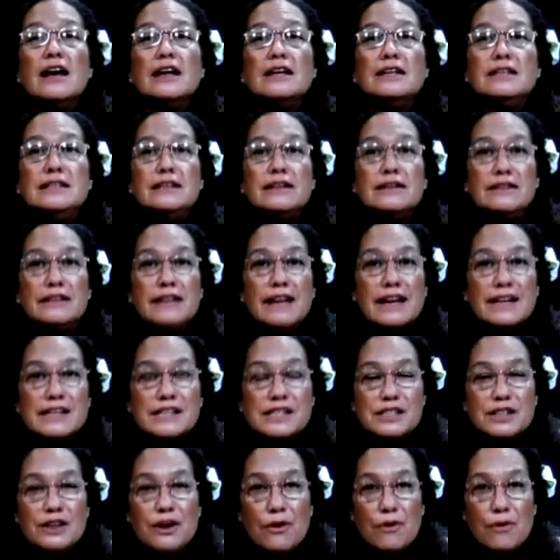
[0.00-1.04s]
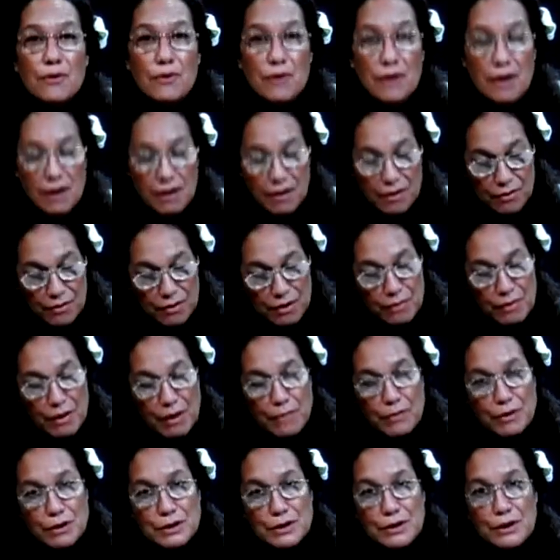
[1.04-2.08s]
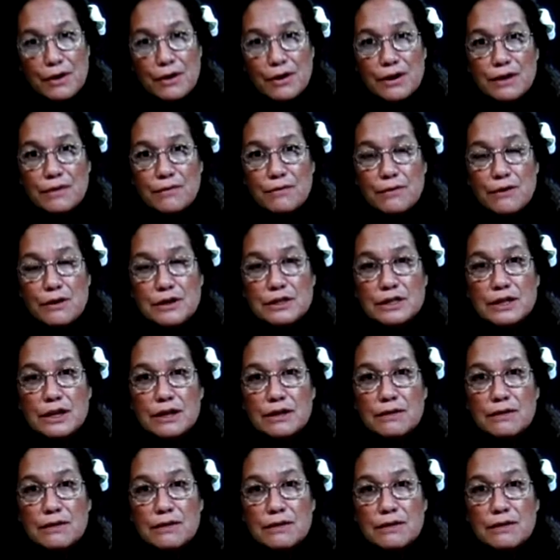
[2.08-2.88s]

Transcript: Until next show, remember you heard it first